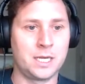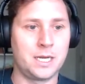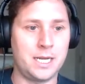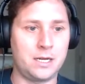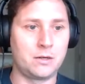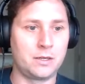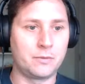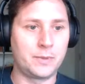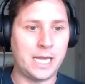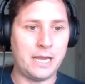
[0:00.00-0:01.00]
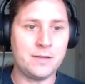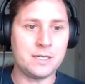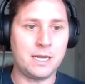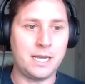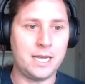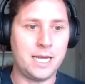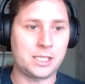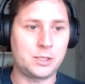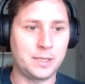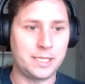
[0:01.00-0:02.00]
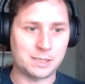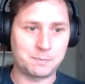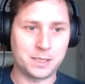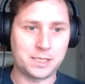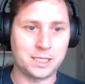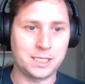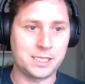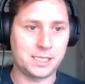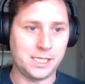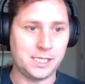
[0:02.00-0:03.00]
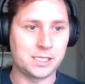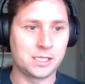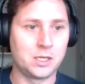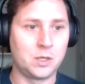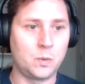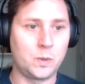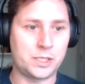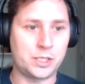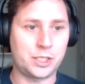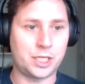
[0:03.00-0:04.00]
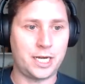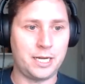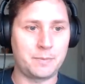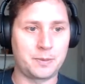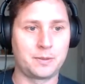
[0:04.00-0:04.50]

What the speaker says: Now, we haven't actually explicitly said which type